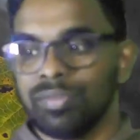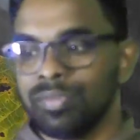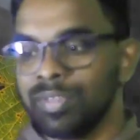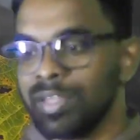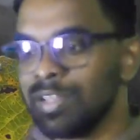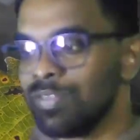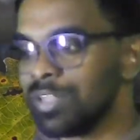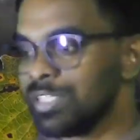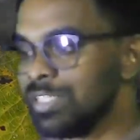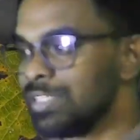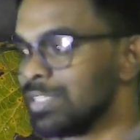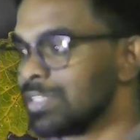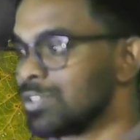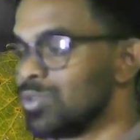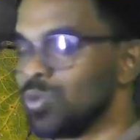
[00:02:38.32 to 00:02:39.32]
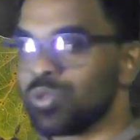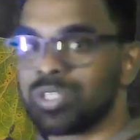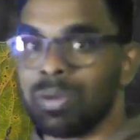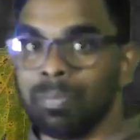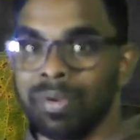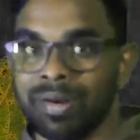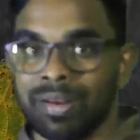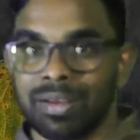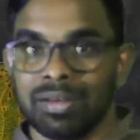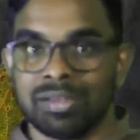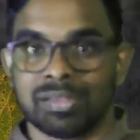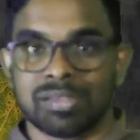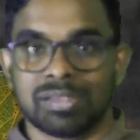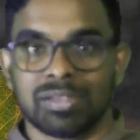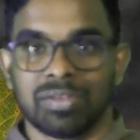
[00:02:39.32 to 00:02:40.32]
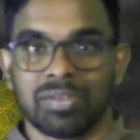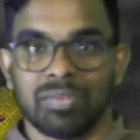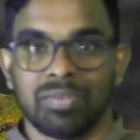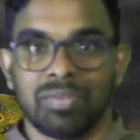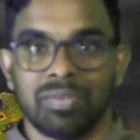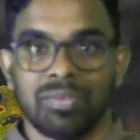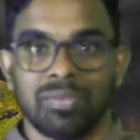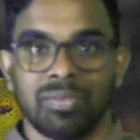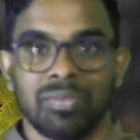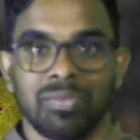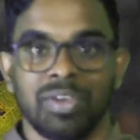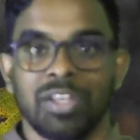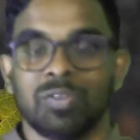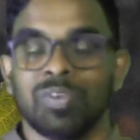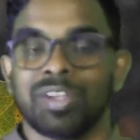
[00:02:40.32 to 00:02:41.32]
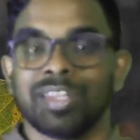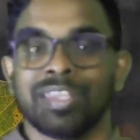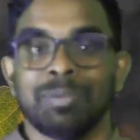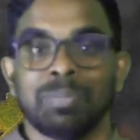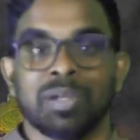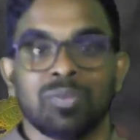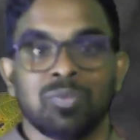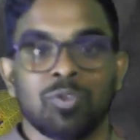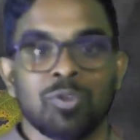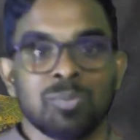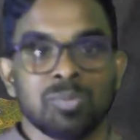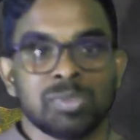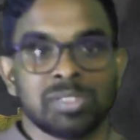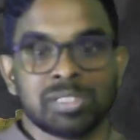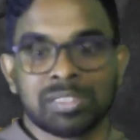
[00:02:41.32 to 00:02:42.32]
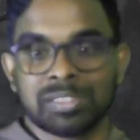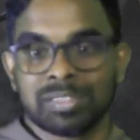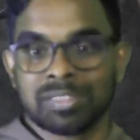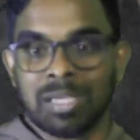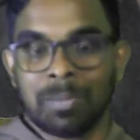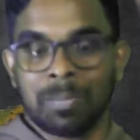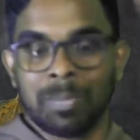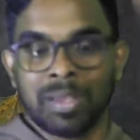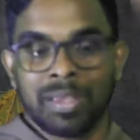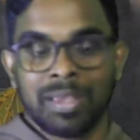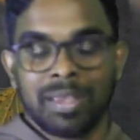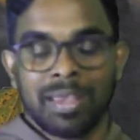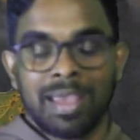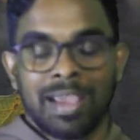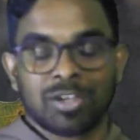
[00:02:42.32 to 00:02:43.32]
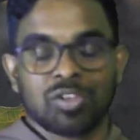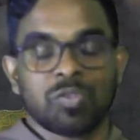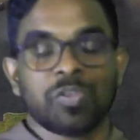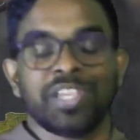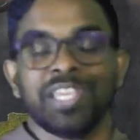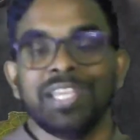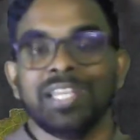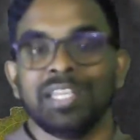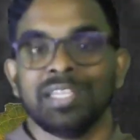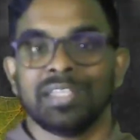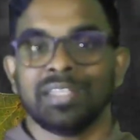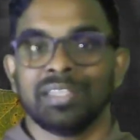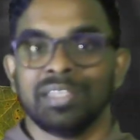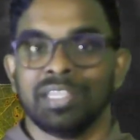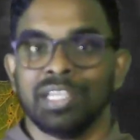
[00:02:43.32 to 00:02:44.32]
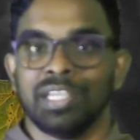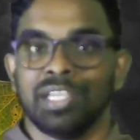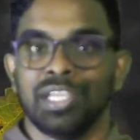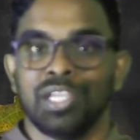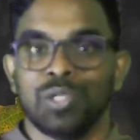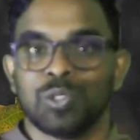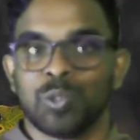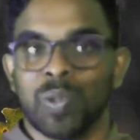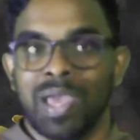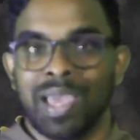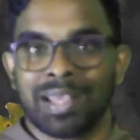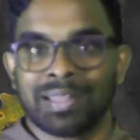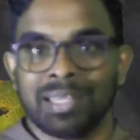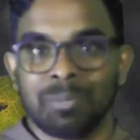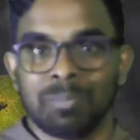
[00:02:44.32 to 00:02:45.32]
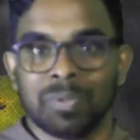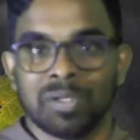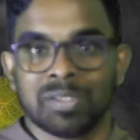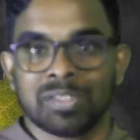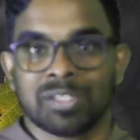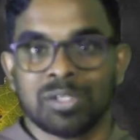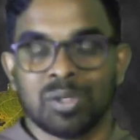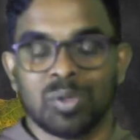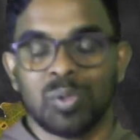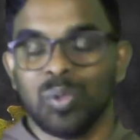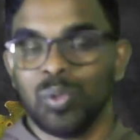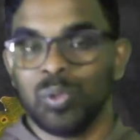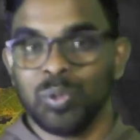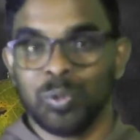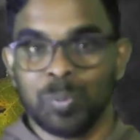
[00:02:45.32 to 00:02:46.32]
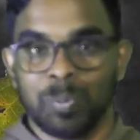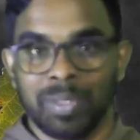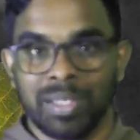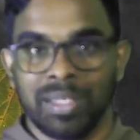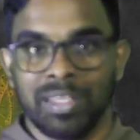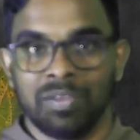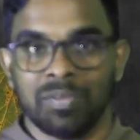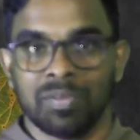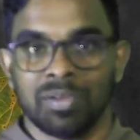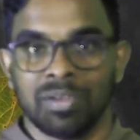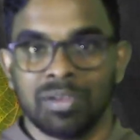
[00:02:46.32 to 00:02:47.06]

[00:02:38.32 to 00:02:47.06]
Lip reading: Whenever Jesus do some miracles, whenever he performs some act of healing, he used to ask that person, "Do you believe?